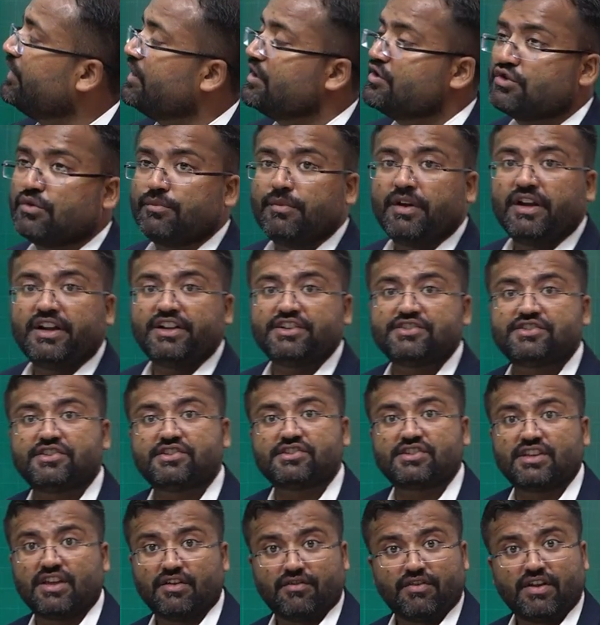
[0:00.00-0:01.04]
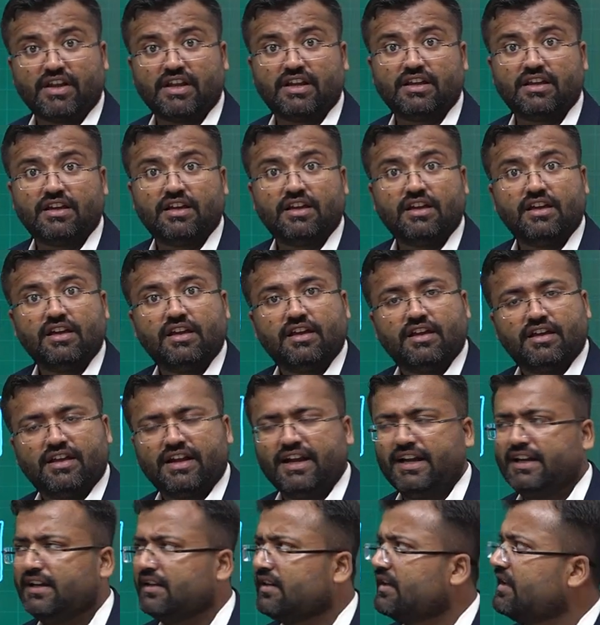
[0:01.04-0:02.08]
these two matrices given,
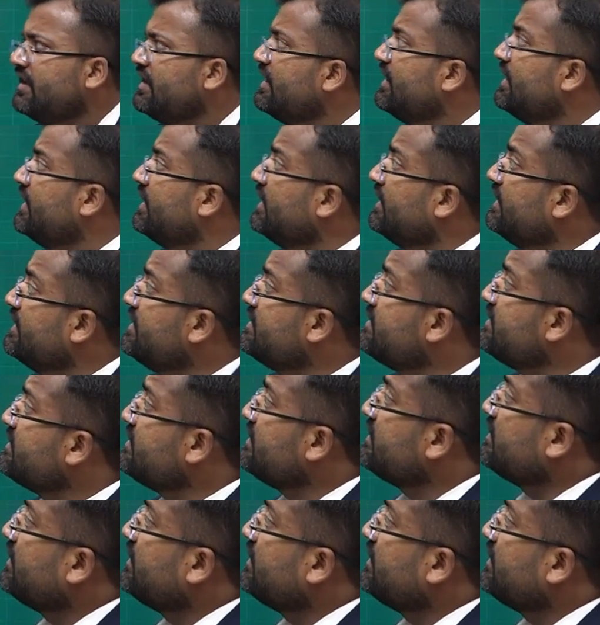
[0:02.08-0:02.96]
right? This is the